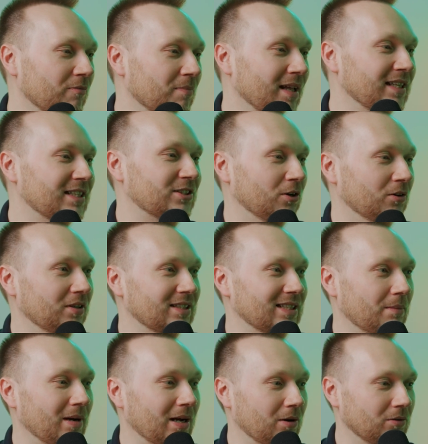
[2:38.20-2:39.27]
many stories
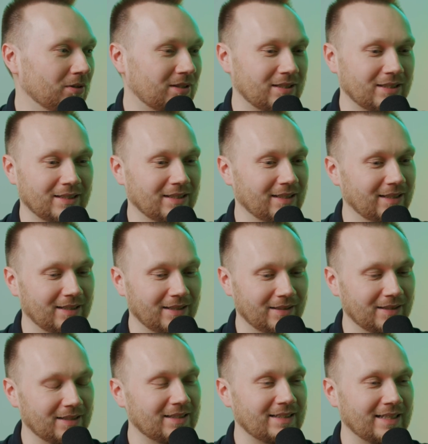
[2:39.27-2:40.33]
about
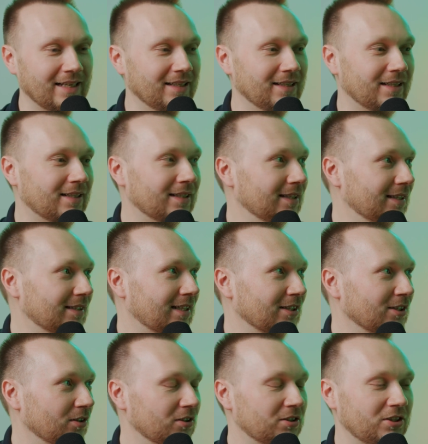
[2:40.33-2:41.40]
selling
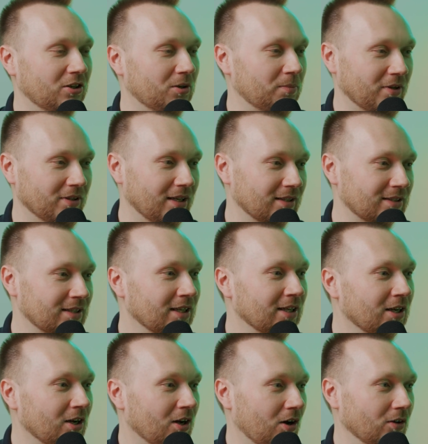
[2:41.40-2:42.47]
technology or products
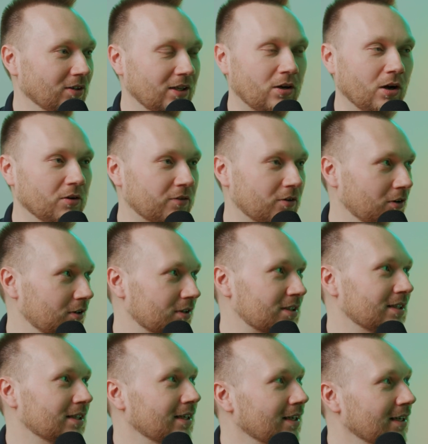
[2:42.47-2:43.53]
on a golf course
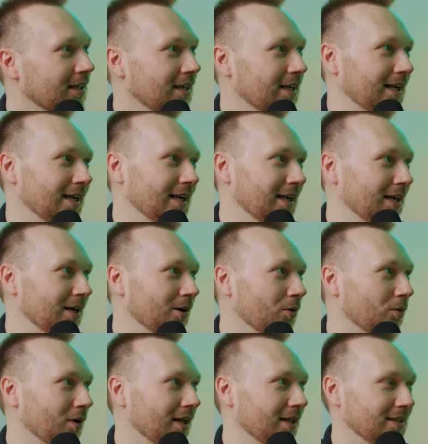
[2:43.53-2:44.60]

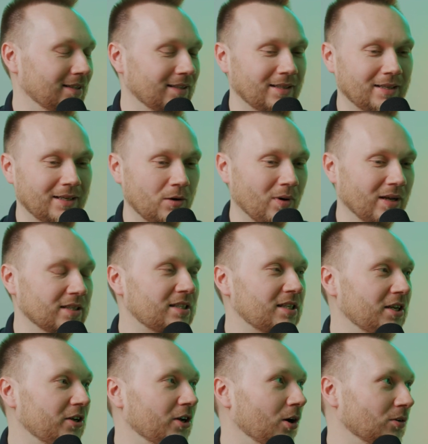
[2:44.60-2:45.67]
when one
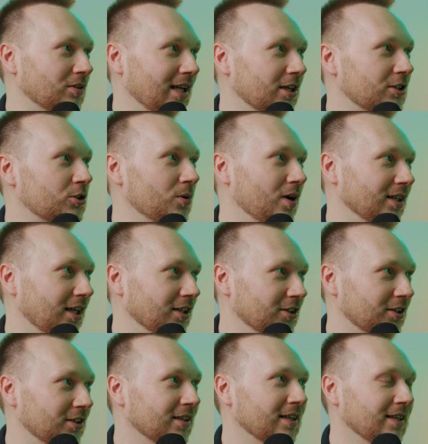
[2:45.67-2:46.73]
CEO talks to
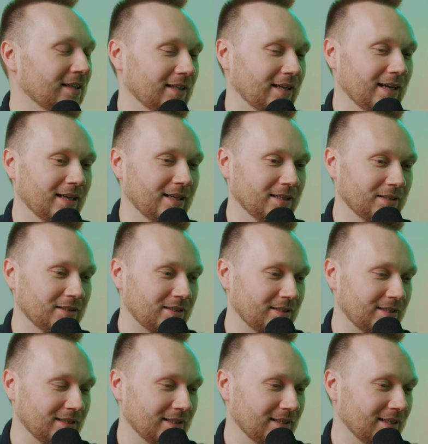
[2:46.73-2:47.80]
another, and
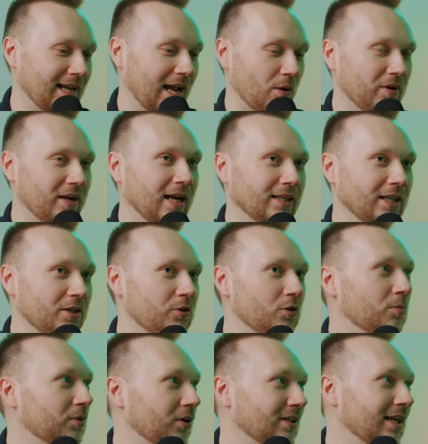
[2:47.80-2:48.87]
we got a new
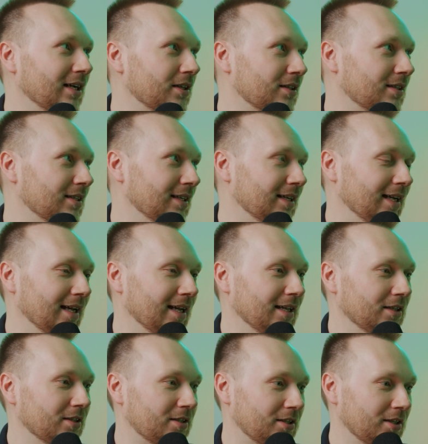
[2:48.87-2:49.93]
product,
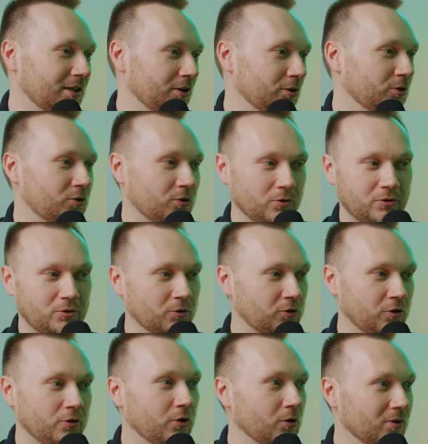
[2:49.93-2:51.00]
and you
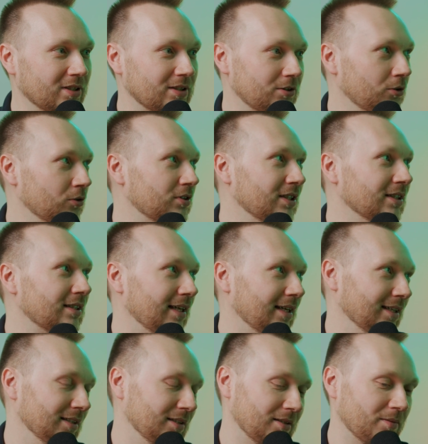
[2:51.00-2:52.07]
should use it,
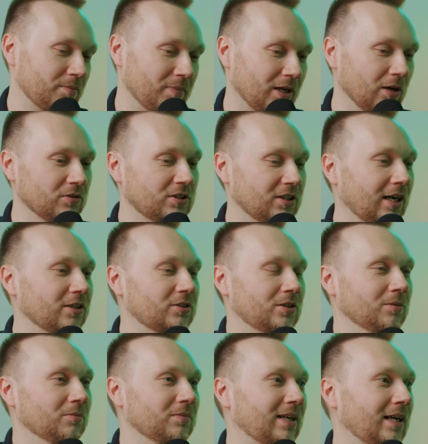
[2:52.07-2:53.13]
and because there are
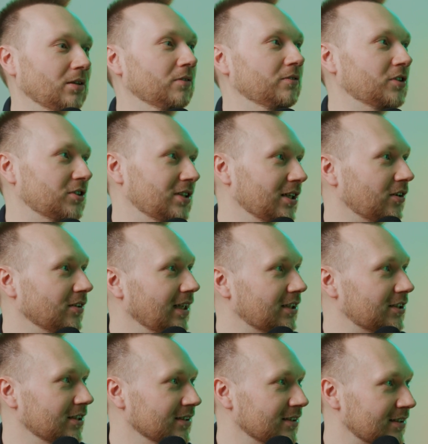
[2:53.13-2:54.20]
some kind of social
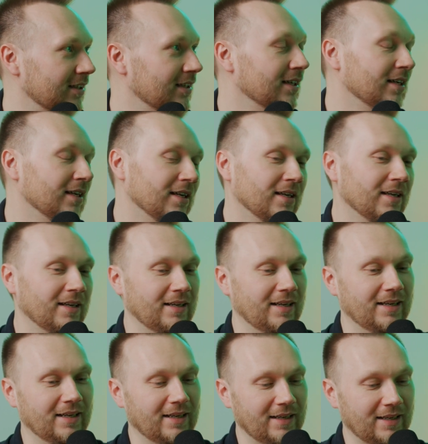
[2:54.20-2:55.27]
connections,
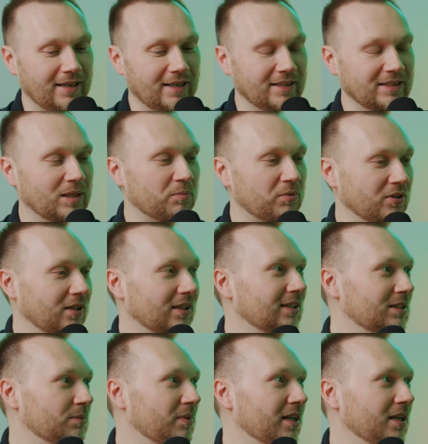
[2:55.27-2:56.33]
the product
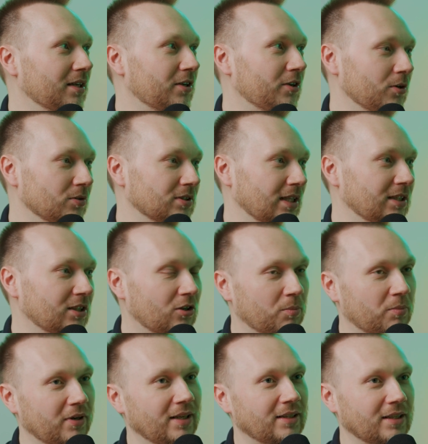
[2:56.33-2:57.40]
is being used and
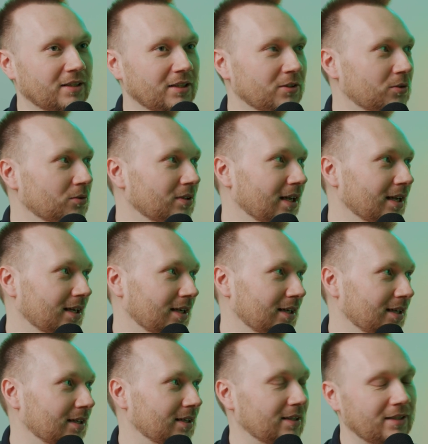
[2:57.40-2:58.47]
incorporated into
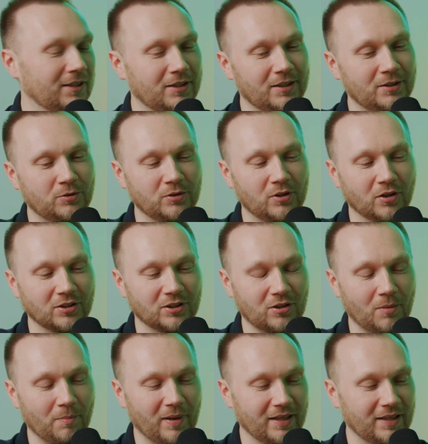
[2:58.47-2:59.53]
the other
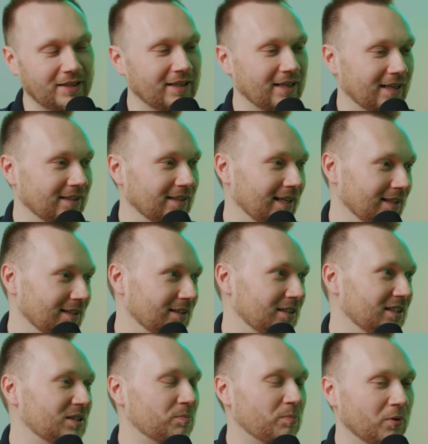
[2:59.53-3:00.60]
company, and then
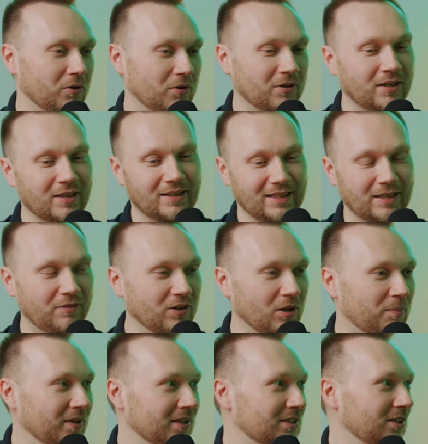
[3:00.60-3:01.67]
these poor
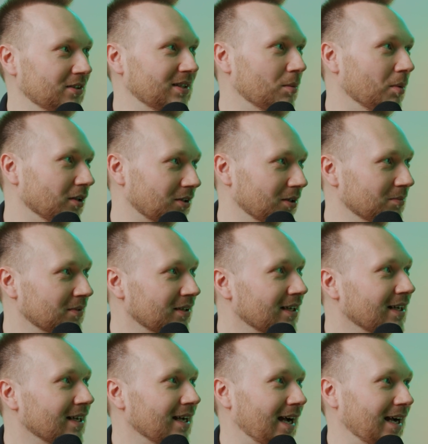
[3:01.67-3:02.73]
developers on the bottom
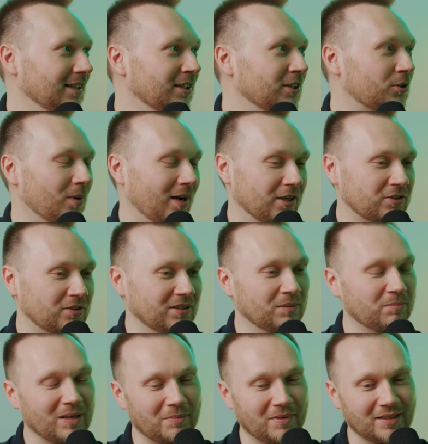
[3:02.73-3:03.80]
need to actually
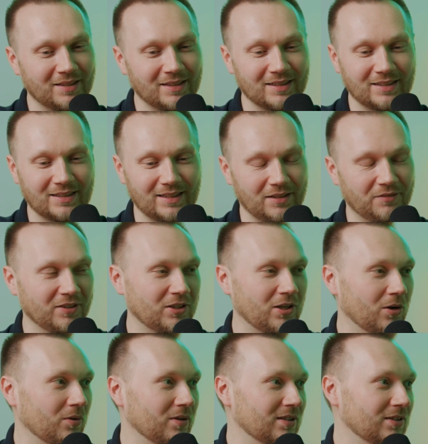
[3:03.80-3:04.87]
implement this, even
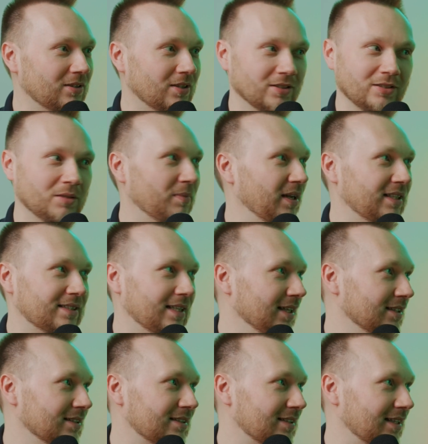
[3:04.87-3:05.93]
though it doesn't make
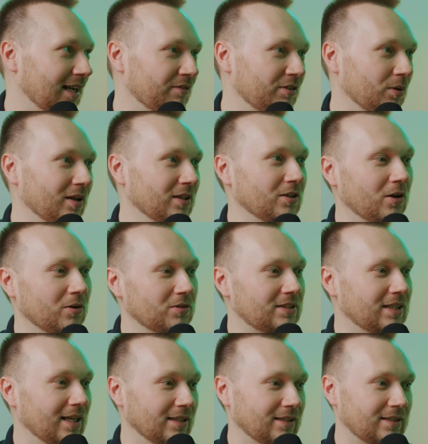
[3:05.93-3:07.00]
sense. Everyone knows
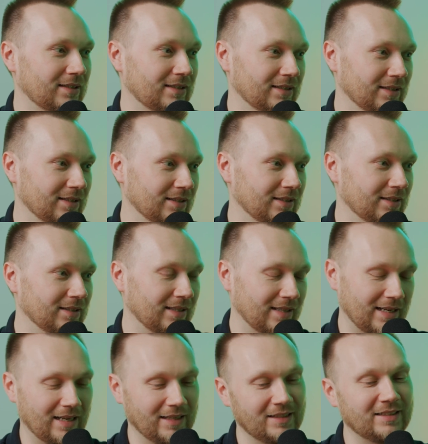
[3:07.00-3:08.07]
that,
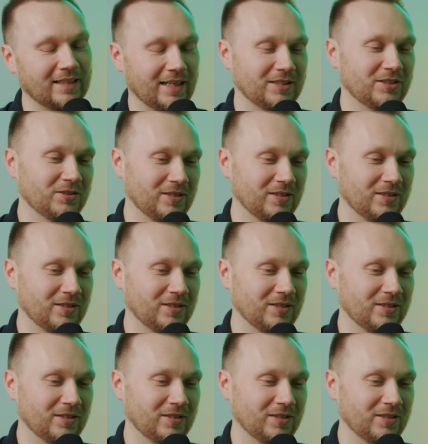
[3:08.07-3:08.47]
at least up